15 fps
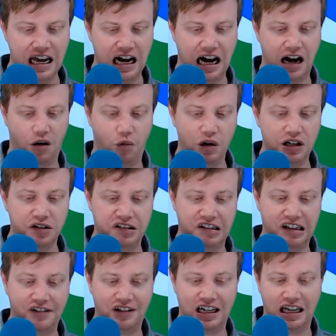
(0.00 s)
Uh, Windows
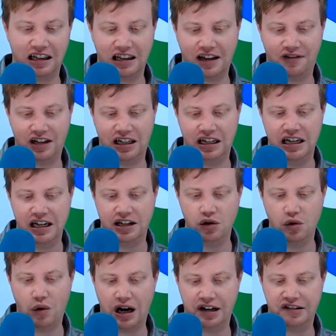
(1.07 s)
11, 11
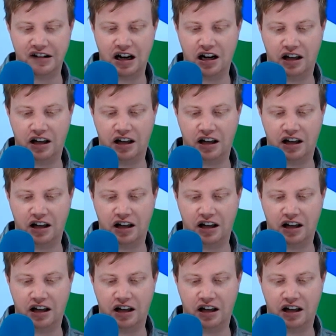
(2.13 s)
UI design